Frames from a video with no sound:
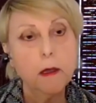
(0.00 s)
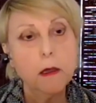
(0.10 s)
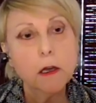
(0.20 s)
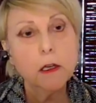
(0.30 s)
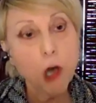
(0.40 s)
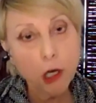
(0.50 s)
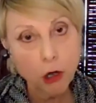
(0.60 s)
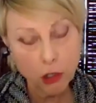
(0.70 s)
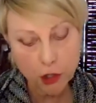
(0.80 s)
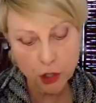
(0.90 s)
Not
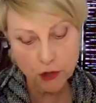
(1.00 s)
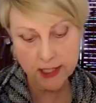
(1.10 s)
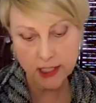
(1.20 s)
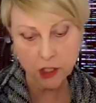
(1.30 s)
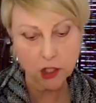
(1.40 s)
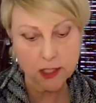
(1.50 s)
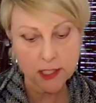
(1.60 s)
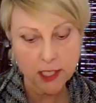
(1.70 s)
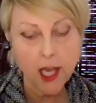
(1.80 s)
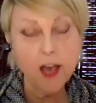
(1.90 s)
all jurisdictions
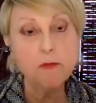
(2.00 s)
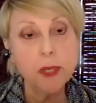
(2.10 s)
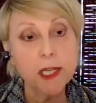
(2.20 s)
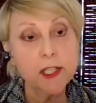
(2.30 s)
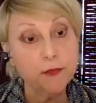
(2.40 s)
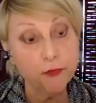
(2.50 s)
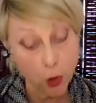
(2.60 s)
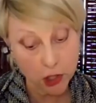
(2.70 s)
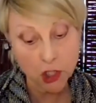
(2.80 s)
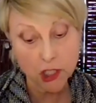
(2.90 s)
have been as
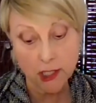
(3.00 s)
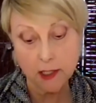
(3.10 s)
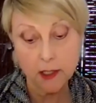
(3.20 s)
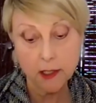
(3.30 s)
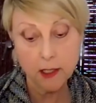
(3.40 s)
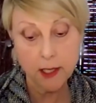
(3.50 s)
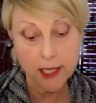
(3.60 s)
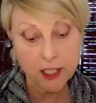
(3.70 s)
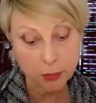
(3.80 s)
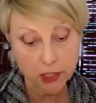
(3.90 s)
fortunate
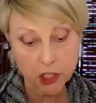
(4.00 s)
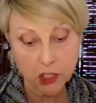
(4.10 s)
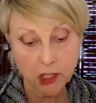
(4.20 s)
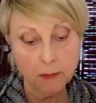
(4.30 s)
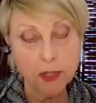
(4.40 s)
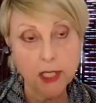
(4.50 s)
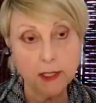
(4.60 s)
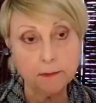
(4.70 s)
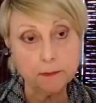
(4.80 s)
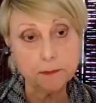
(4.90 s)
as British Columbia,
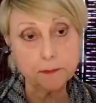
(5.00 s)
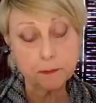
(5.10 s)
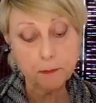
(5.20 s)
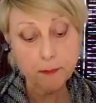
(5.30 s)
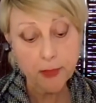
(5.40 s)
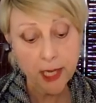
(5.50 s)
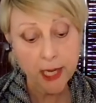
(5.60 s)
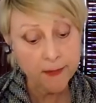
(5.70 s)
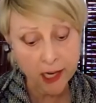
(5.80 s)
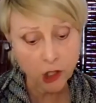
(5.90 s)

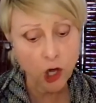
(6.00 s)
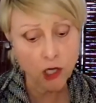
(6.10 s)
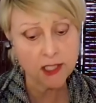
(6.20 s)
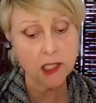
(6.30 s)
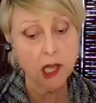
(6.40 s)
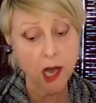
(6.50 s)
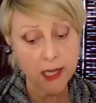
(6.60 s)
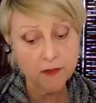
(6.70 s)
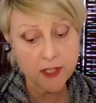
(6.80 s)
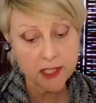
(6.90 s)
and that cost
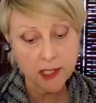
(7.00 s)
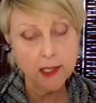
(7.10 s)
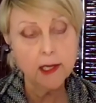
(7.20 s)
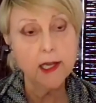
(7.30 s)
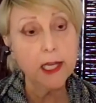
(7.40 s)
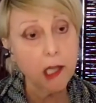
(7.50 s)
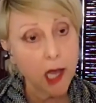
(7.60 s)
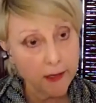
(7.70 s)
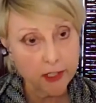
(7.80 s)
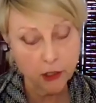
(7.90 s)
lives and
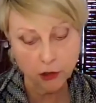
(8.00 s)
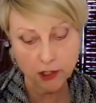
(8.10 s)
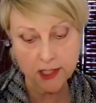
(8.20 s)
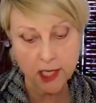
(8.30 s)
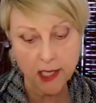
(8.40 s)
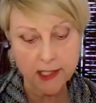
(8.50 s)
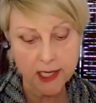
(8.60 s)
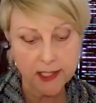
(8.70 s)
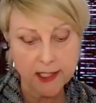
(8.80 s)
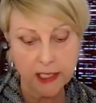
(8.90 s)
livelihoods
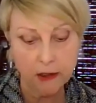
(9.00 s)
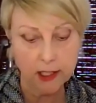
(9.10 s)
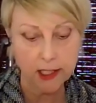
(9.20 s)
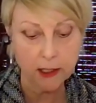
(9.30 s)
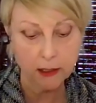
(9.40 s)
unnecessarily.